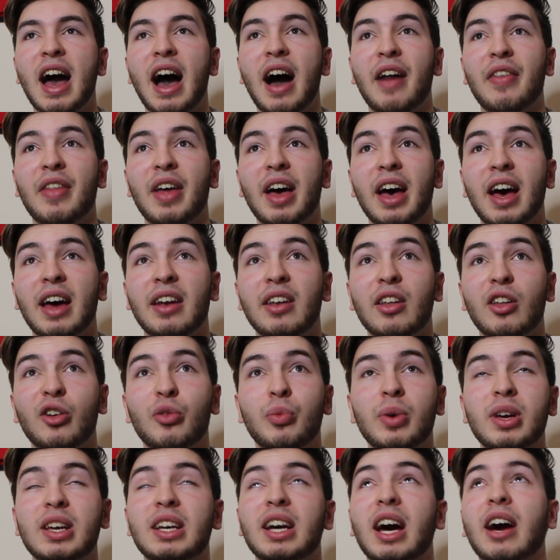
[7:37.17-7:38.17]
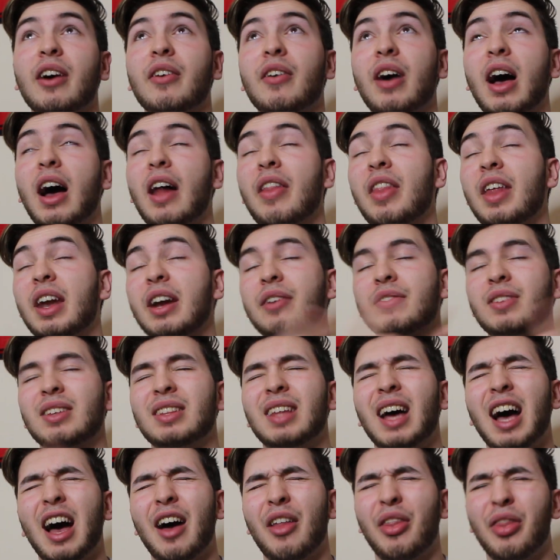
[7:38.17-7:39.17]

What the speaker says: And then after that,